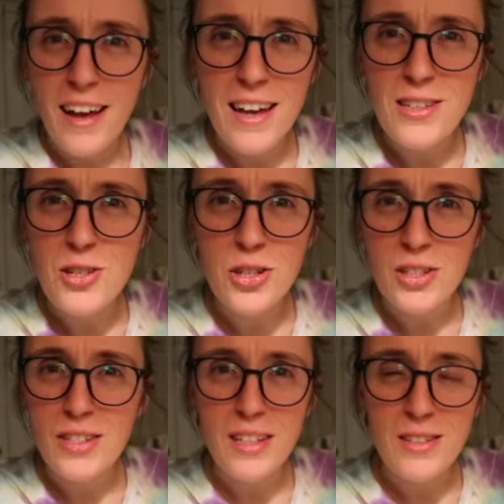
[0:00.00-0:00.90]
it's
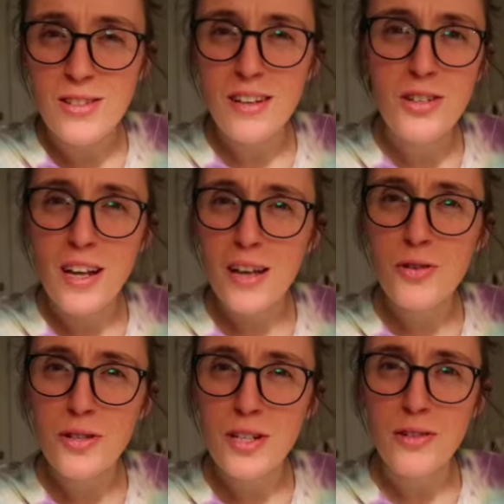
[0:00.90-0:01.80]
just such an
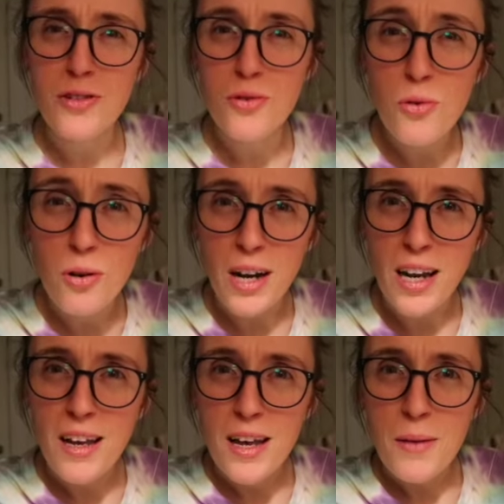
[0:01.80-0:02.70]
interesting
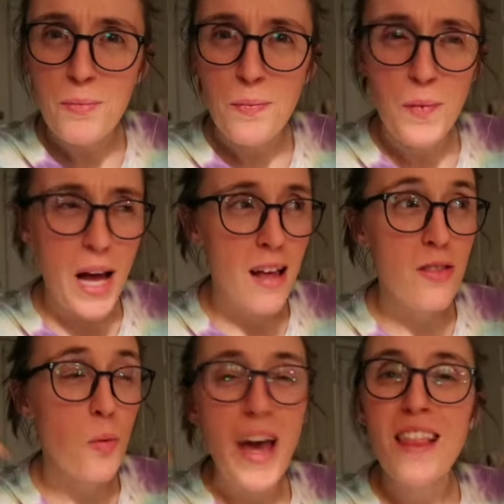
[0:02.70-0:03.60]
story. And
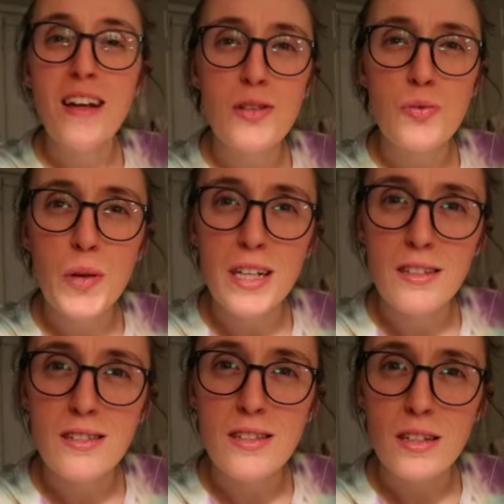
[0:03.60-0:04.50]
the way that it's written,
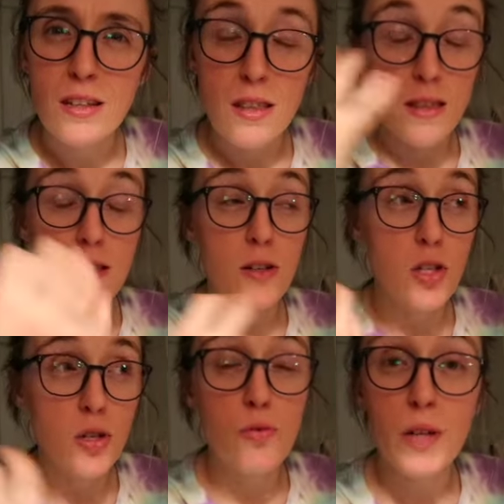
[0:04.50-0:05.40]
the, the
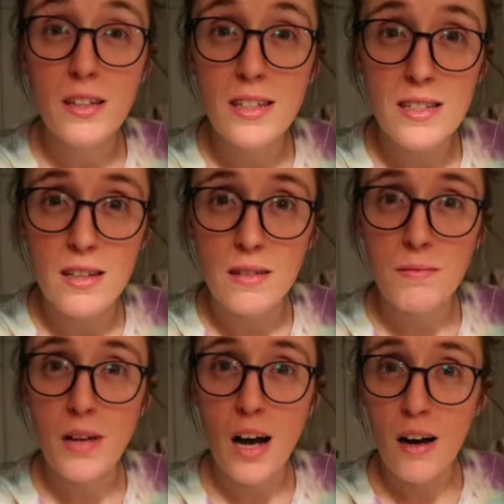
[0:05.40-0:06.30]

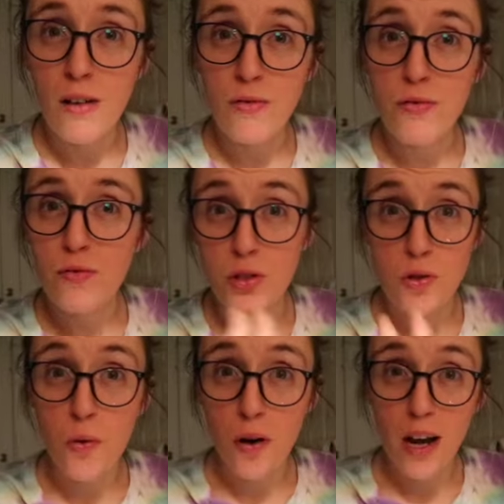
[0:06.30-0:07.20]
surrealism of the
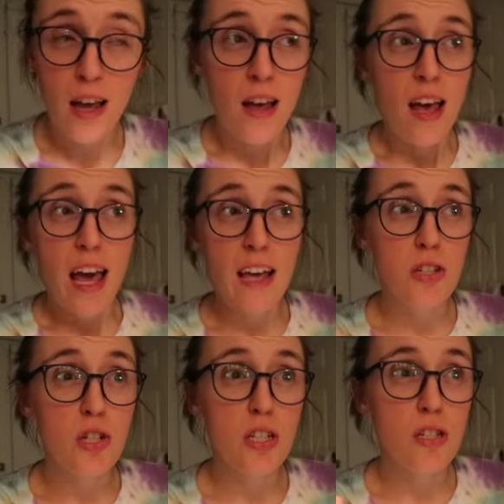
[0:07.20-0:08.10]
story
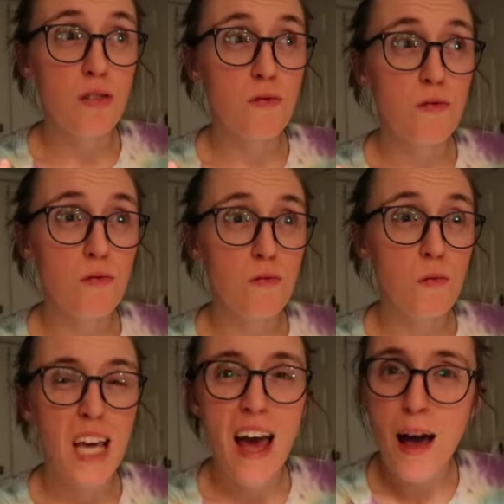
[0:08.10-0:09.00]
is just
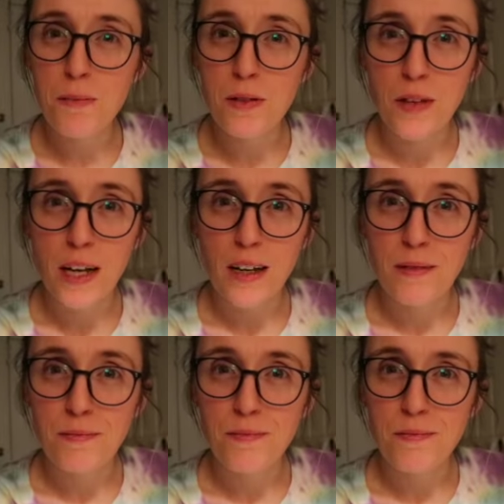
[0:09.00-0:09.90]
captivating
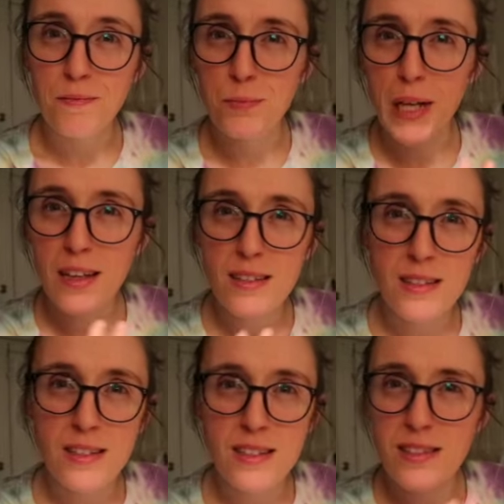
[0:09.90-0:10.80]
because
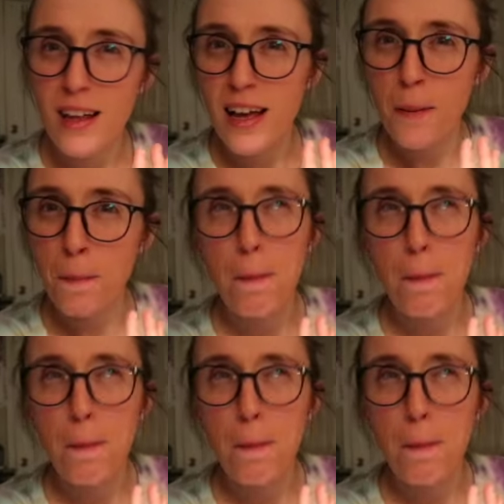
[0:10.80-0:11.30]
it's like